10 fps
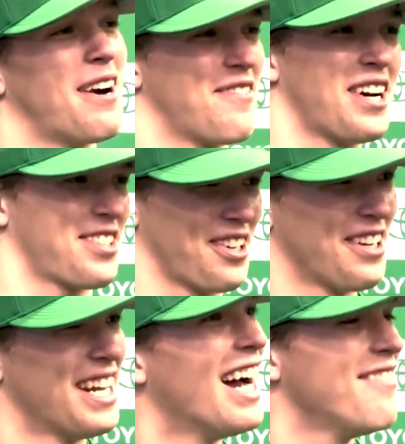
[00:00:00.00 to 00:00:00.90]
I'm not sure
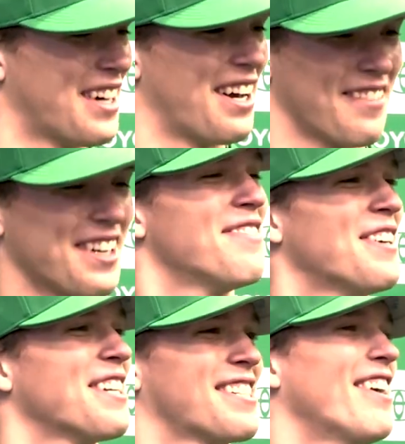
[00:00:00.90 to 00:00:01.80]
yet, but I'm going to
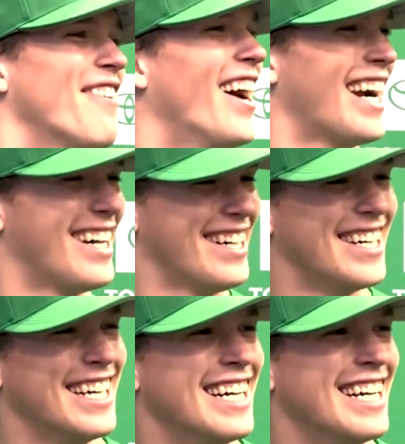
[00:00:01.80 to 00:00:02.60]
put it somewhere.